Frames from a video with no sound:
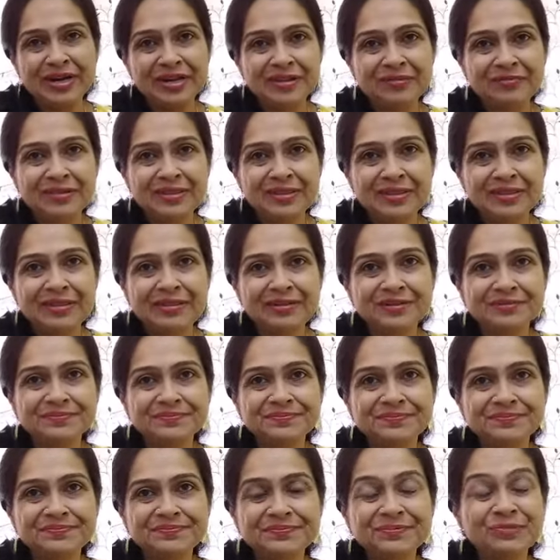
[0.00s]
with.
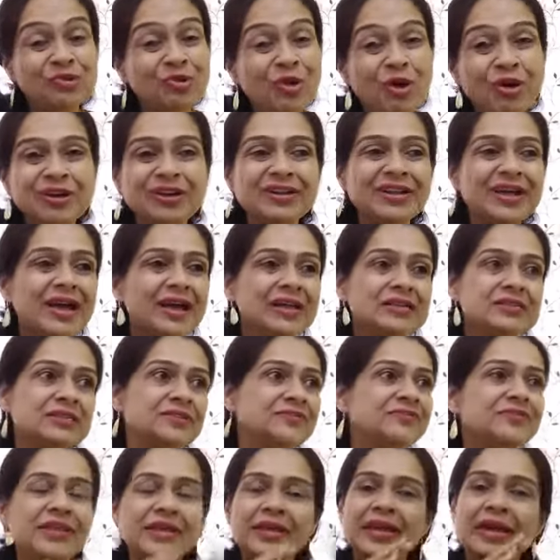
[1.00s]
Not as if
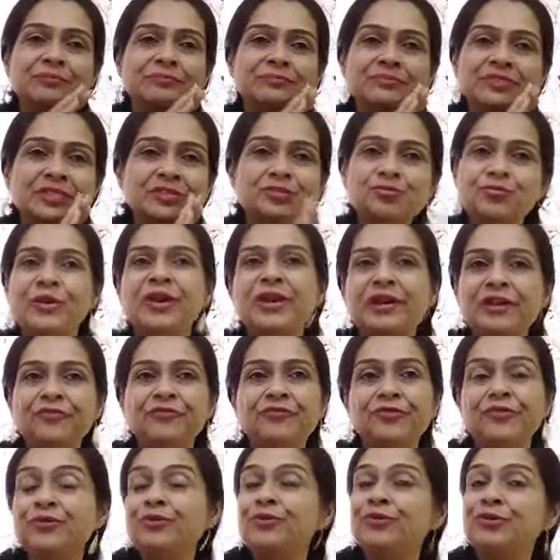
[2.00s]
like I'm just waiting for
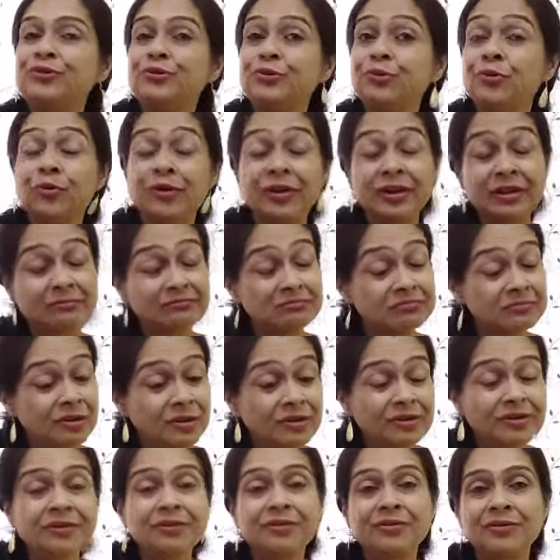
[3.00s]
you to go. Not
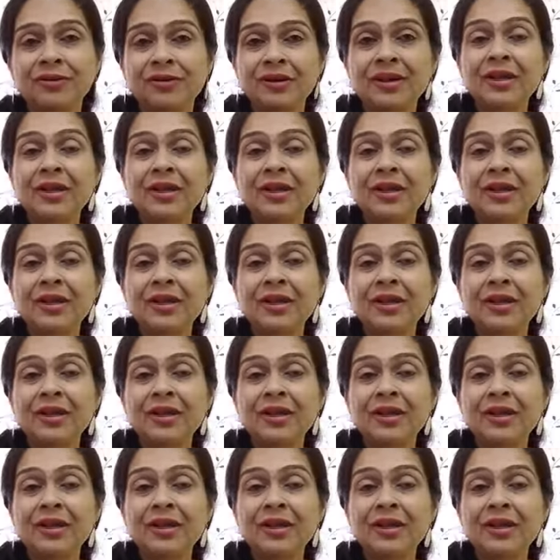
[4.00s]
at all.